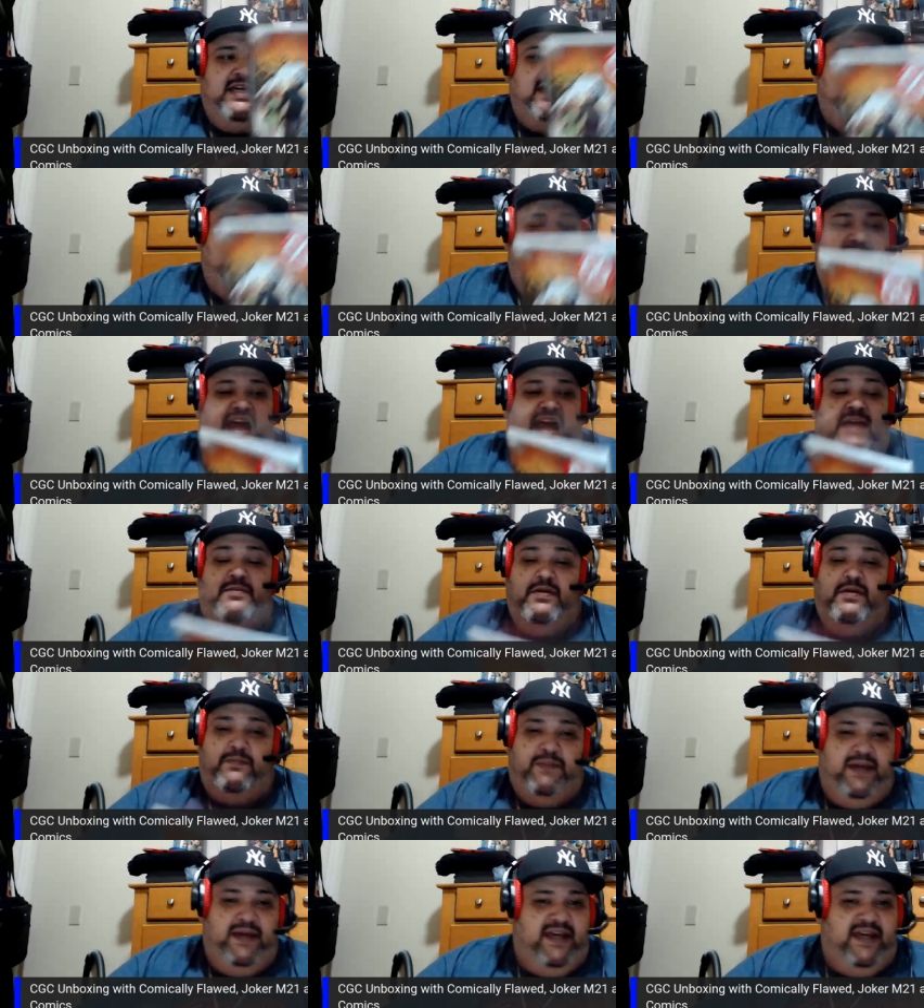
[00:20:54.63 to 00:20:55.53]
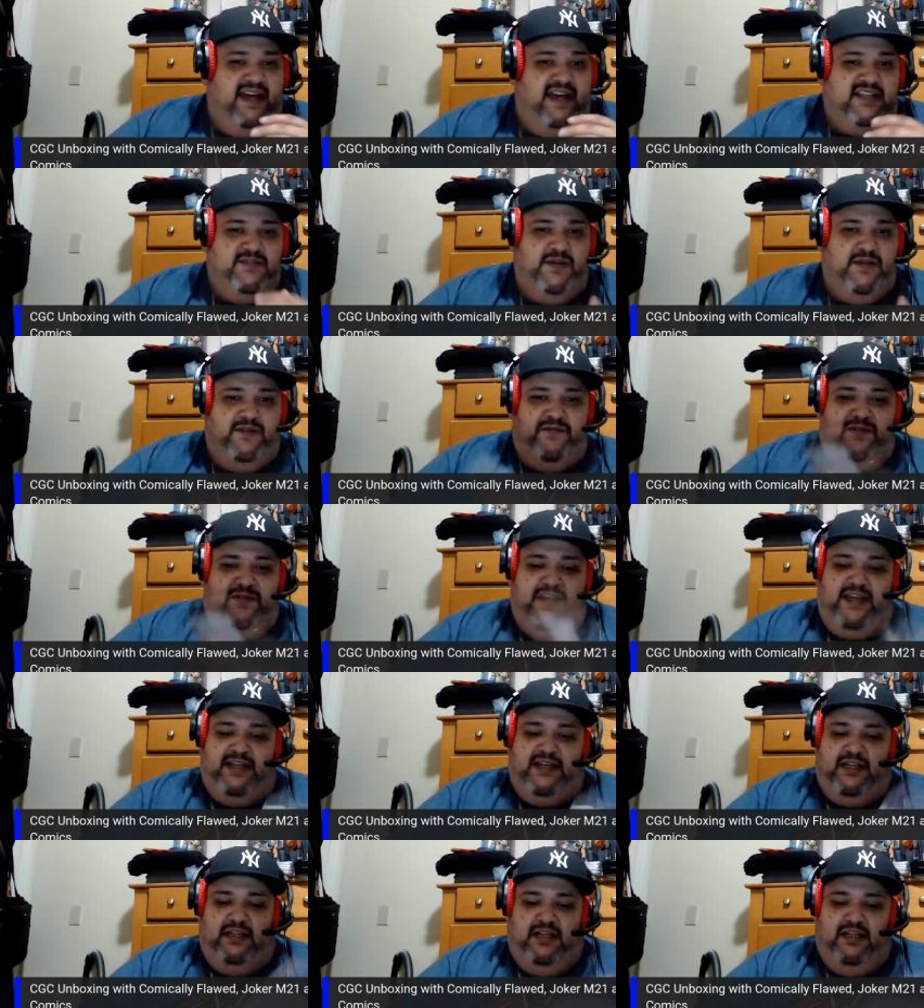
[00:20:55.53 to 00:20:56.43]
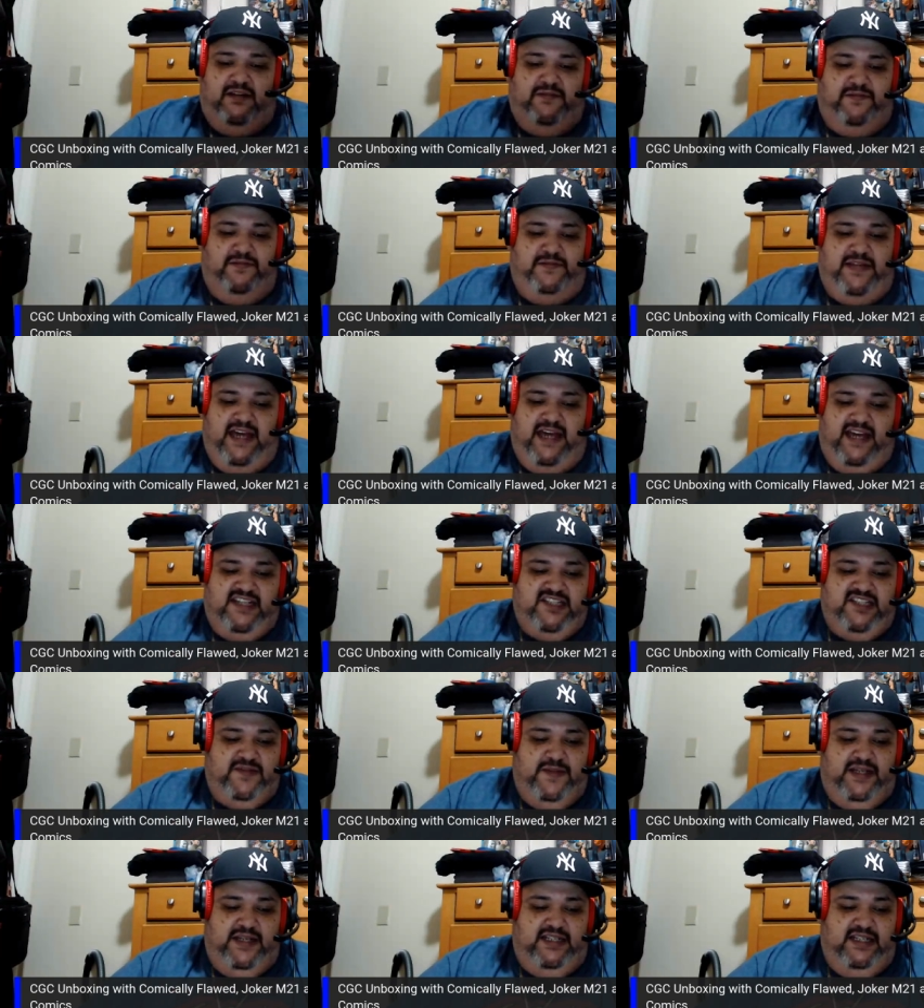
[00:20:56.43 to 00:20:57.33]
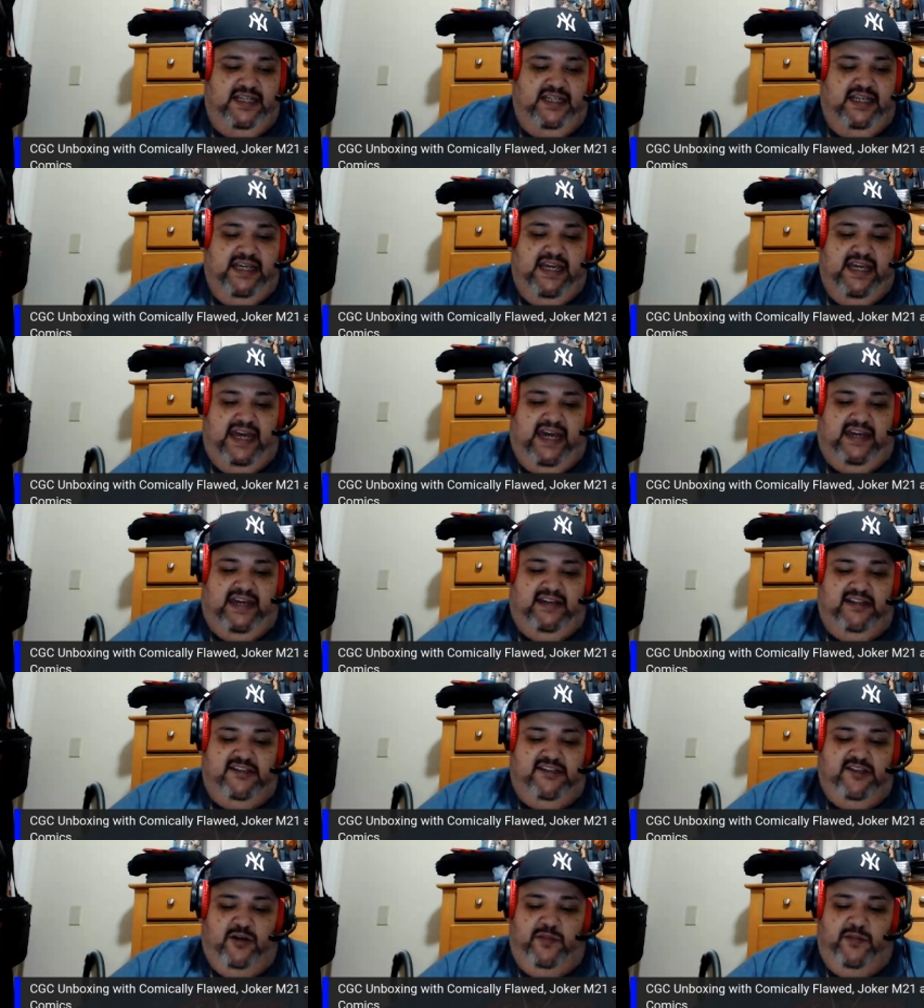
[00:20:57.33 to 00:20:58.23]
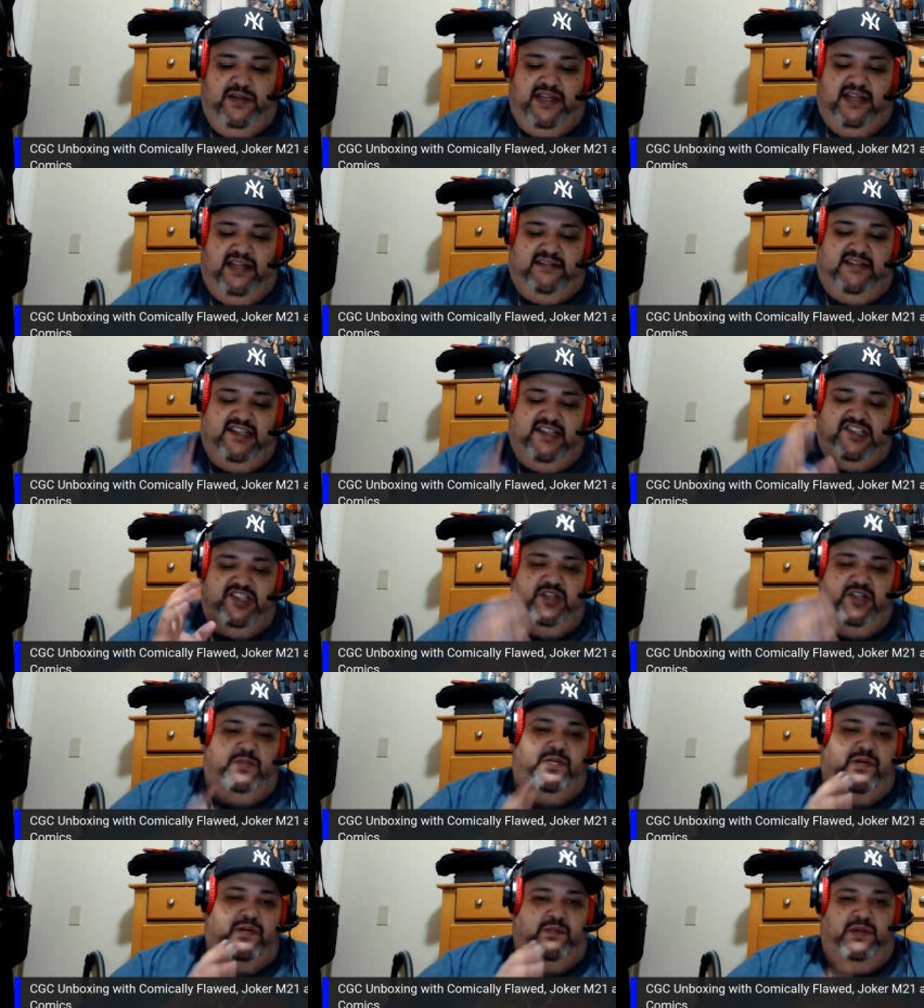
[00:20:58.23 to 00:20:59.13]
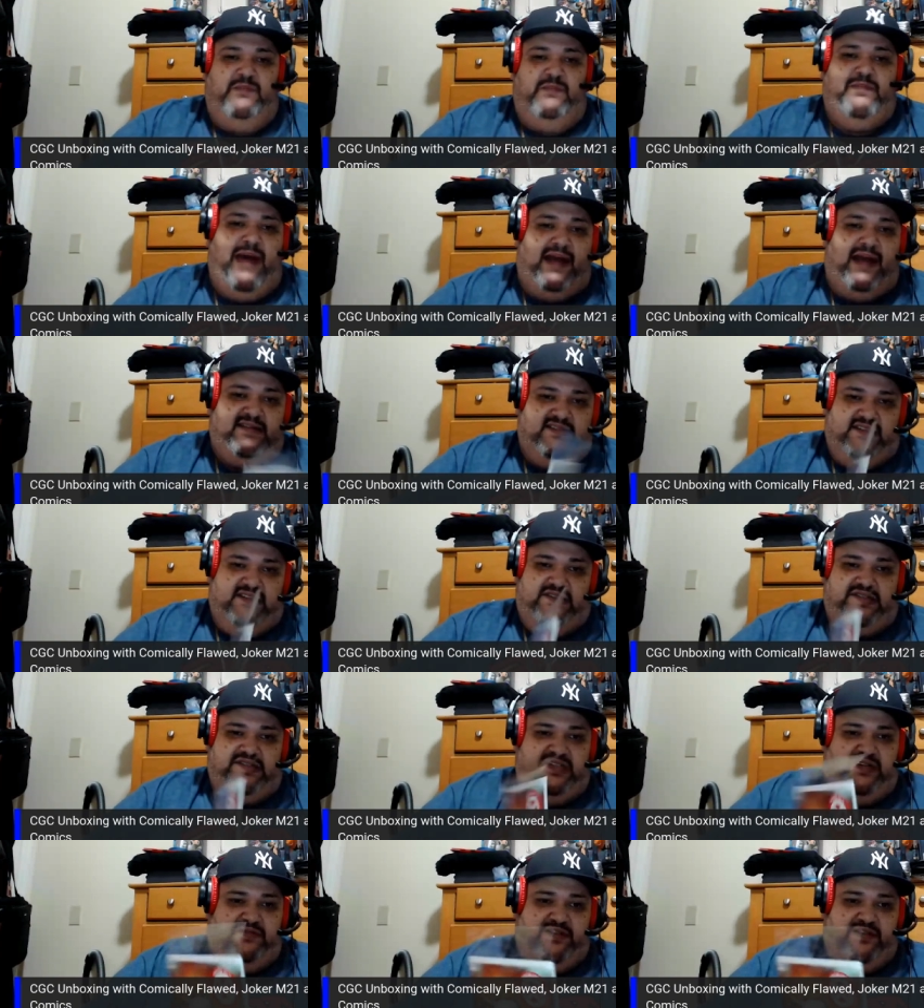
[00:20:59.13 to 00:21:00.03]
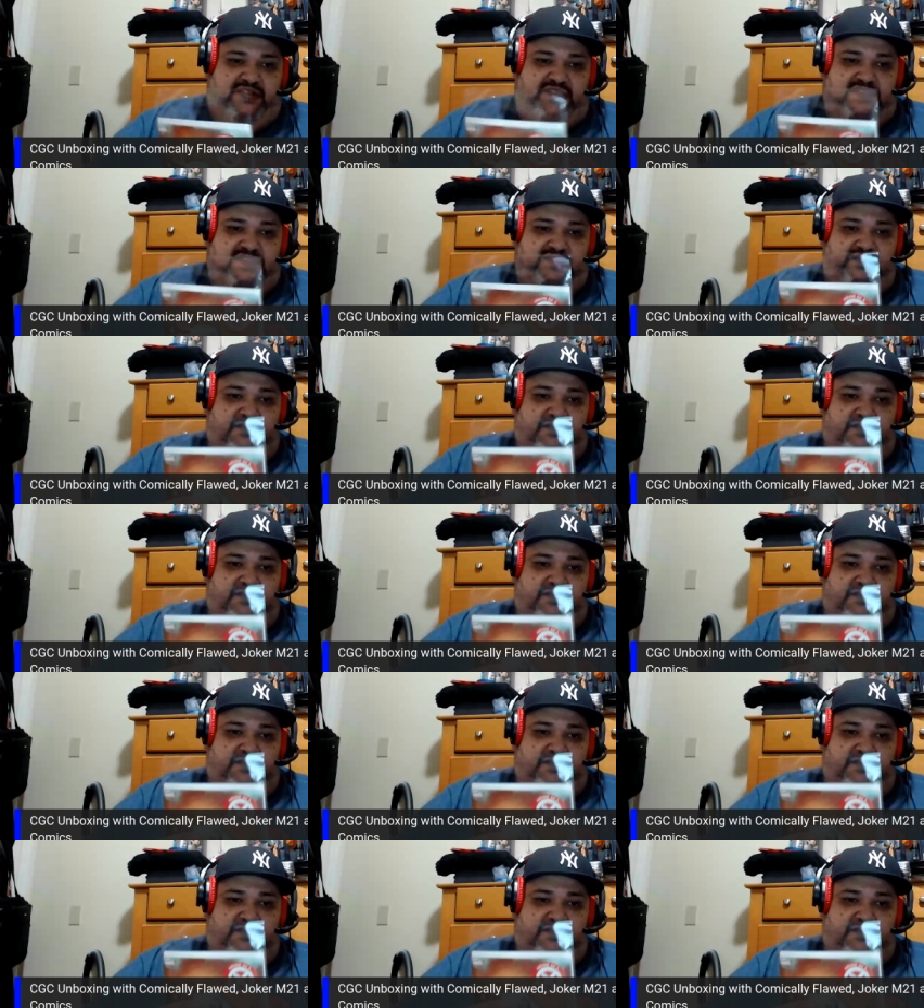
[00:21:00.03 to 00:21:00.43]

I am a big X Men fan. Love the X Men, and he told me that this should bring me back to the series.